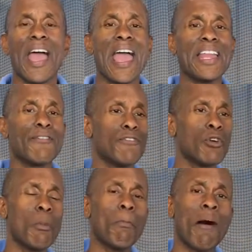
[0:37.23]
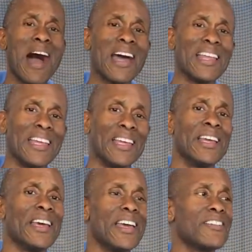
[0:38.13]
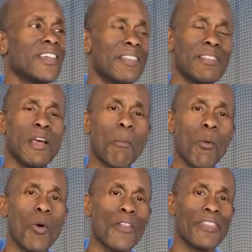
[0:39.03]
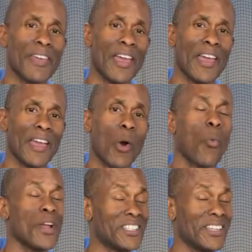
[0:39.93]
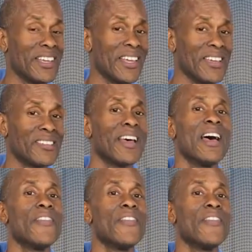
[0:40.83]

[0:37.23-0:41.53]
And if your body is the number one thing, which it is,